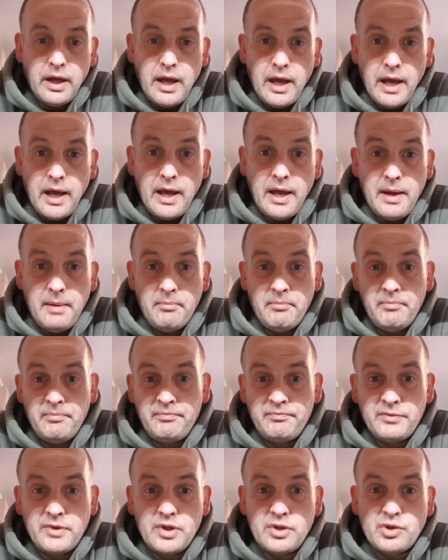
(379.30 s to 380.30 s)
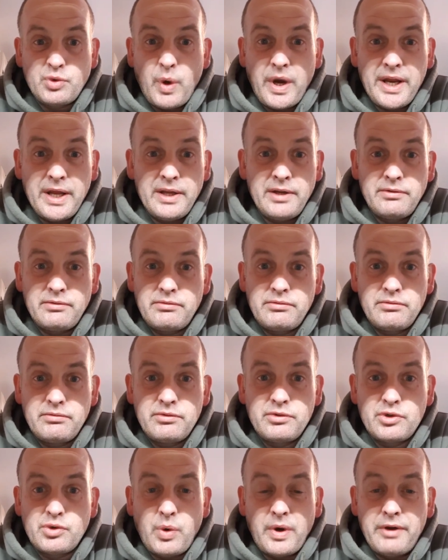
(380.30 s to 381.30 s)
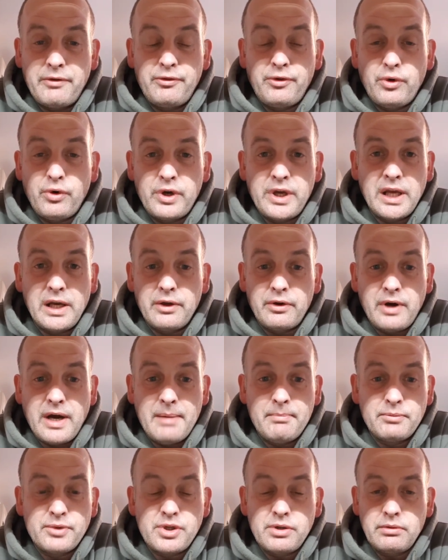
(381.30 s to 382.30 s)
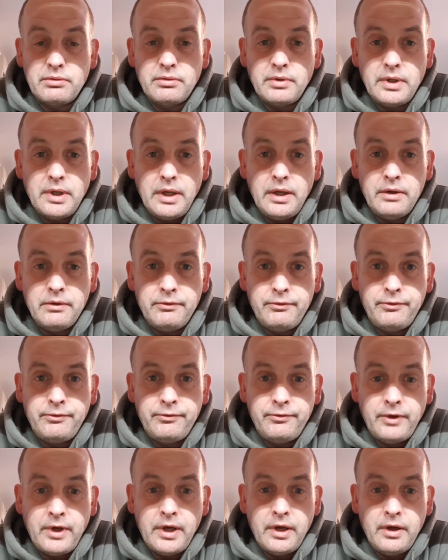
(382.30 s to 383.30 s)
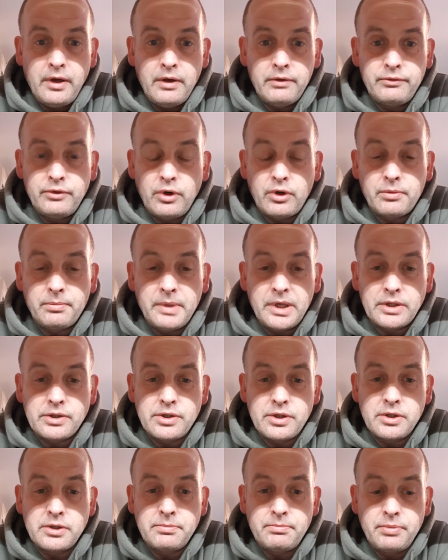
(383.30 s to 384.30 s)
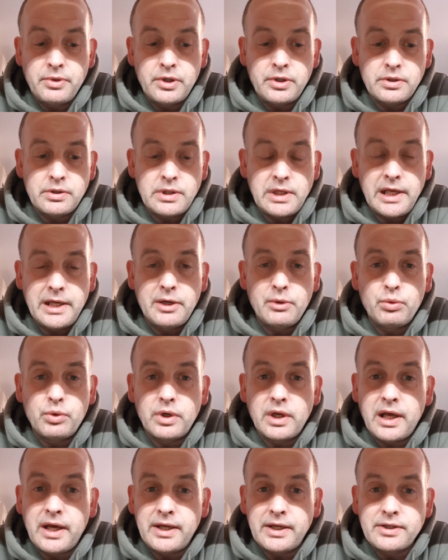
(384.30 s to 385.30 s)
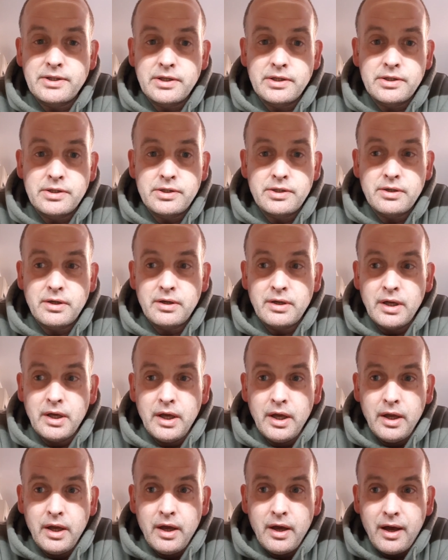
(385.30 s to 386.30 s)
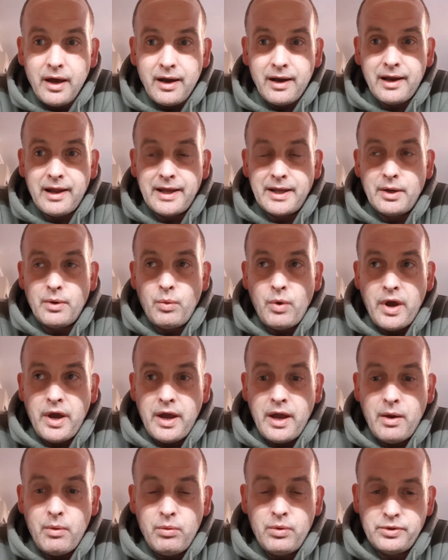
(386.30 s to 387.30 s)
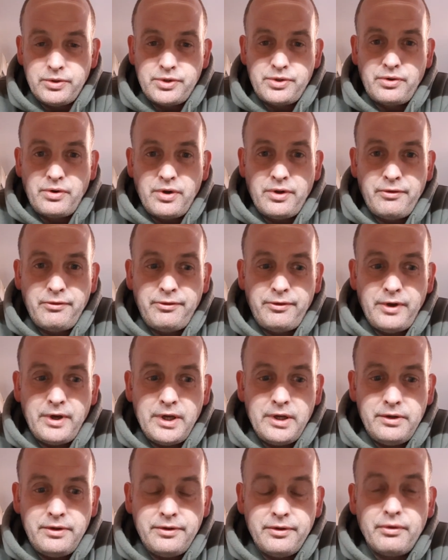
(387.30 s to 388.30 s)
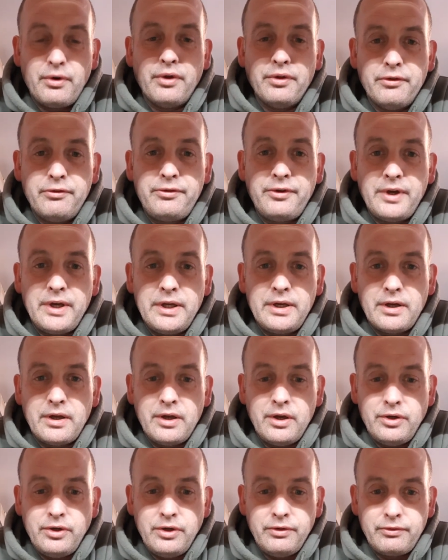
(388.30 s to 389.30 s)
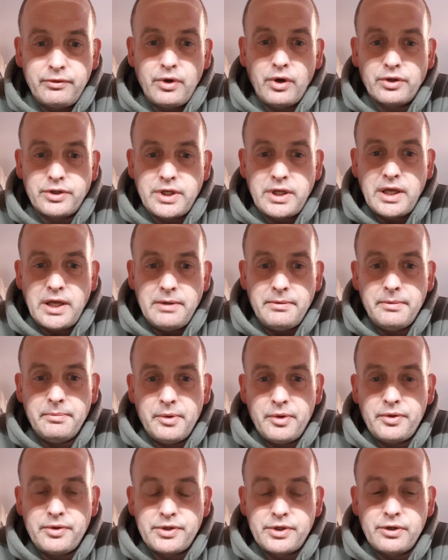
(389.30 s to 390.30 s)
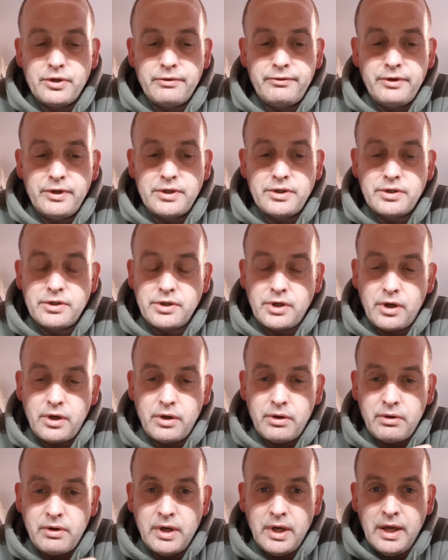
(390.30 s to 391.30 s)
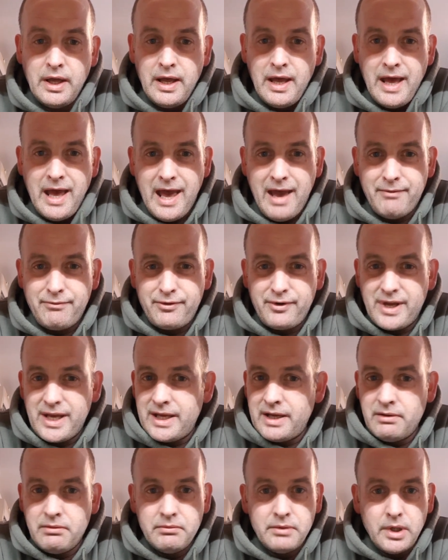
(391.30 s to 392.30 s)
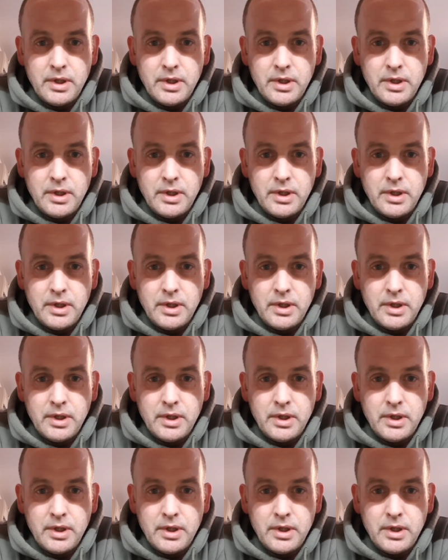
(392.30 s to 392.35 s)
24 kilograms of dog mixers, because Ladywood Lakes is a lake where once they're on the feed, and you've got to keep them at the surface. So every